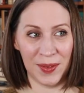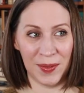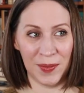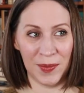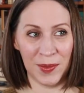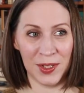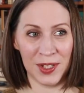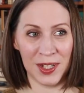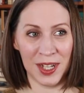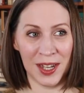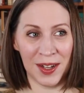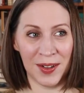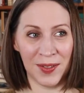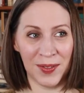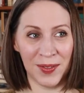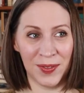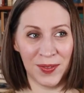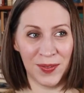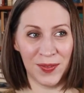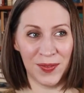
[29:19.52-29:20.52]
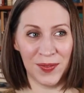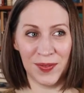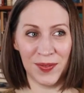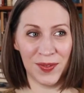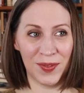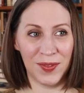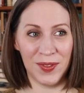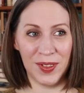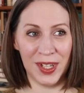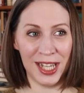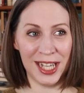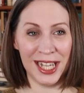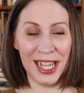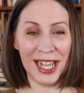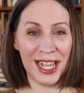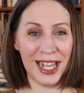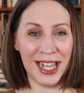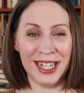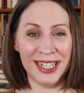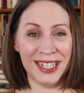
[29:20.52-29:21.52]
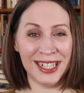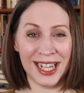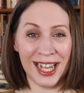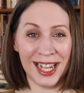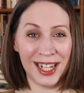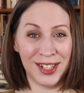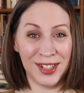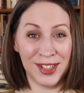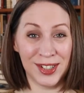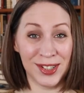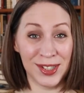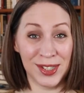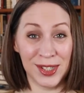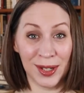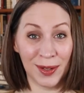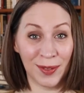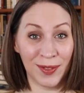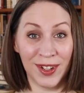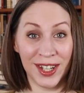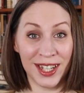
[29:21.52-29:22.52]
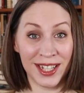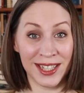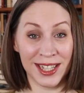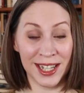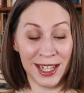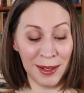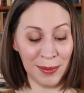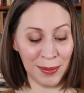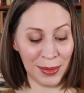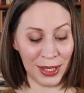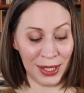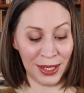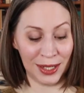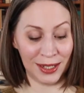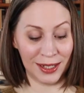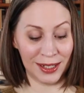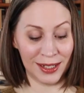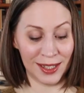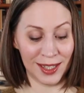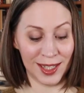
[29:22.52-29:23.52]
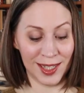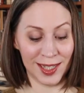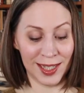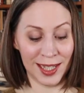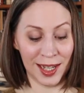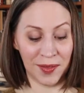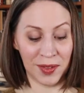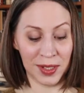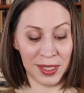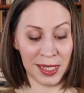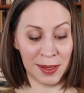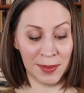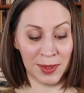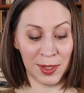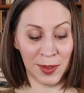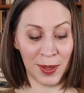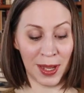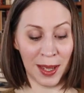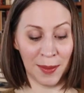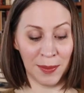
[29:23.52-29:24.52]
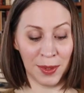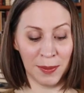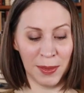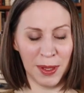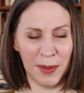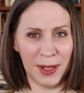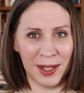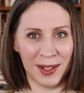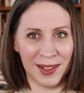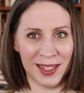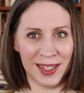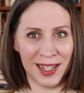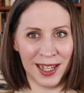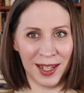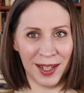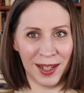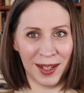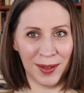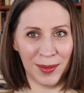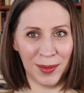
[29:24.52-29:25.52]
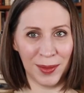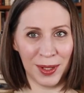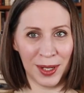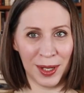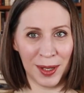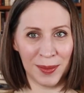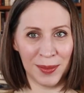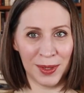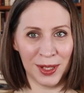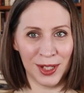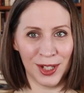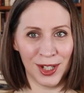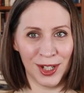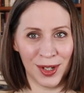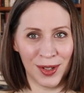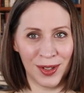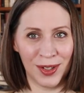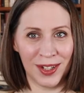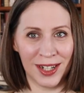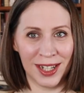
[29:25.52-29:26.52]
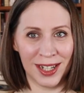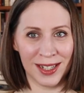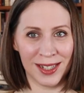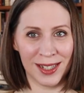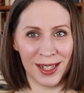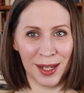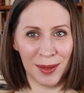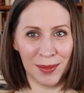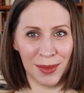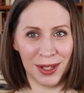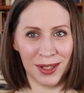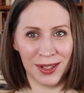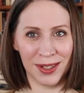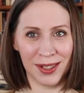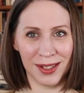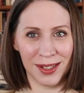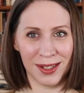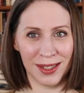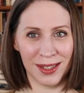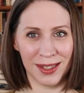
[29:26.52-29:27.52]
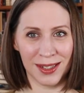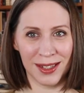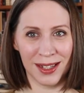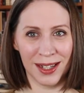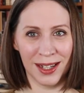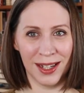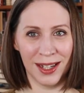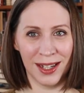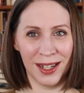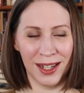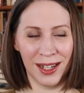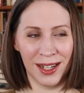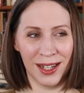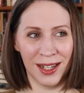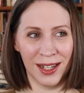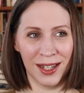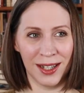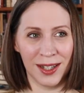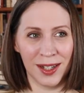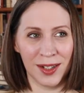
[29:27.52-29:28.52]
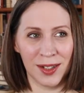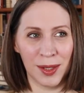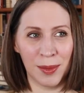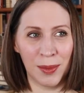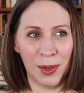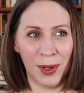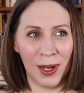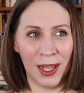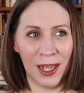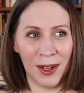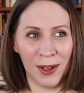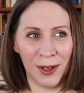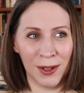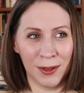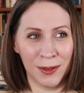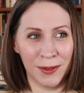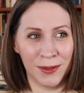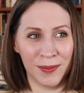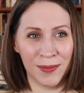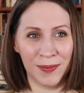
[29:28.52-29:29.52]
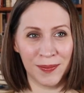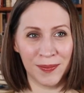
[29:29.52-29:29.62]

which I have intentions of fixing, but never seems to happen. Maybe I'll take one up and show you next time, because there's a bolero.